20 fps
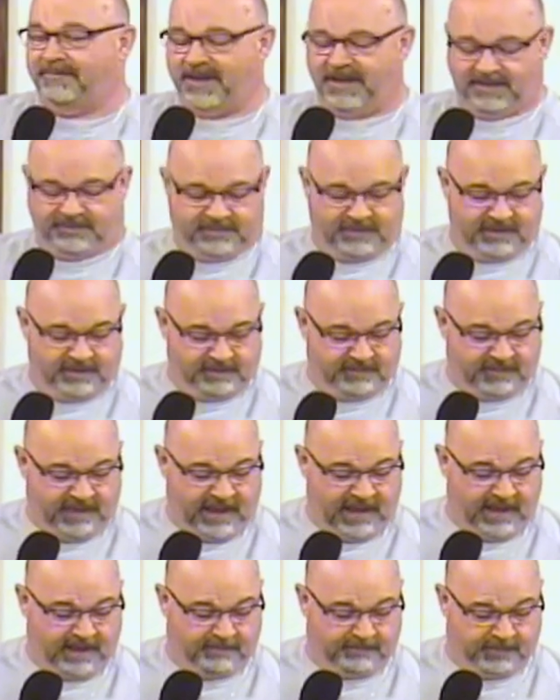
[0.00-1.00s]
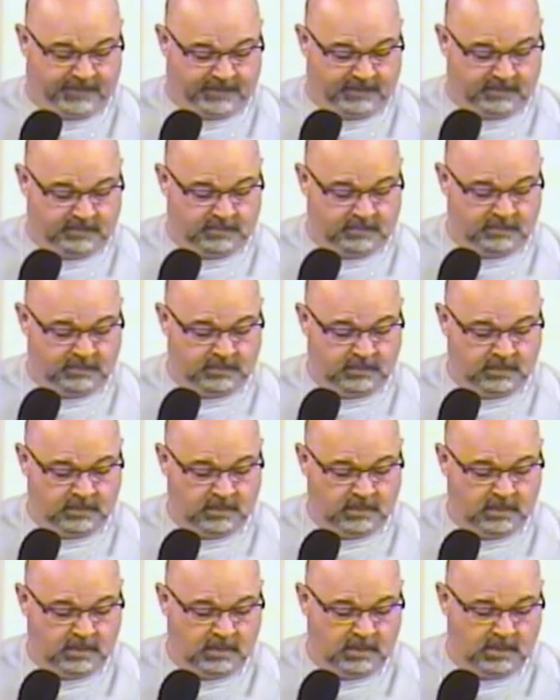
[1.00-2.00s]
make things happen.
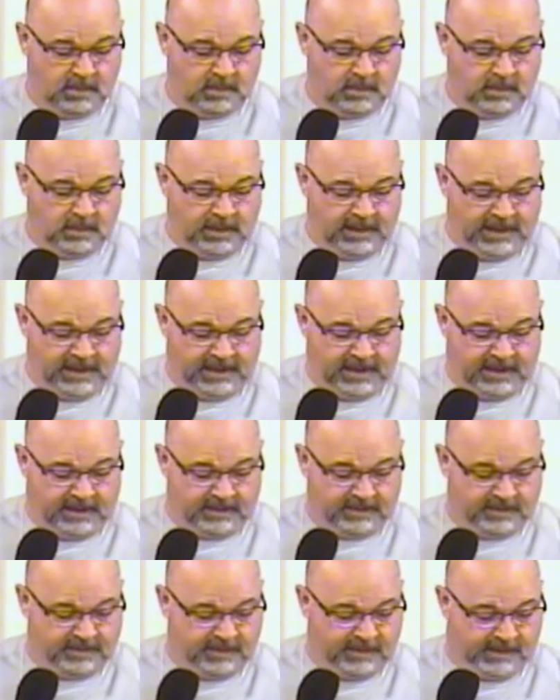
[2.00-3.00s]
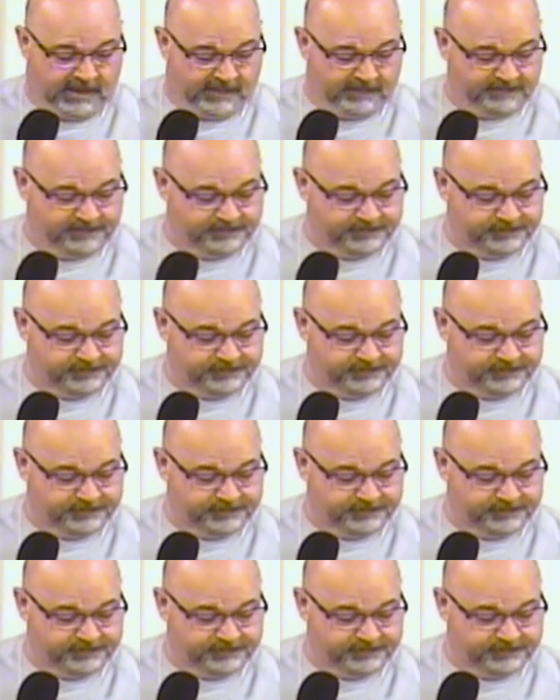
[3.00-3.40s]
And uh,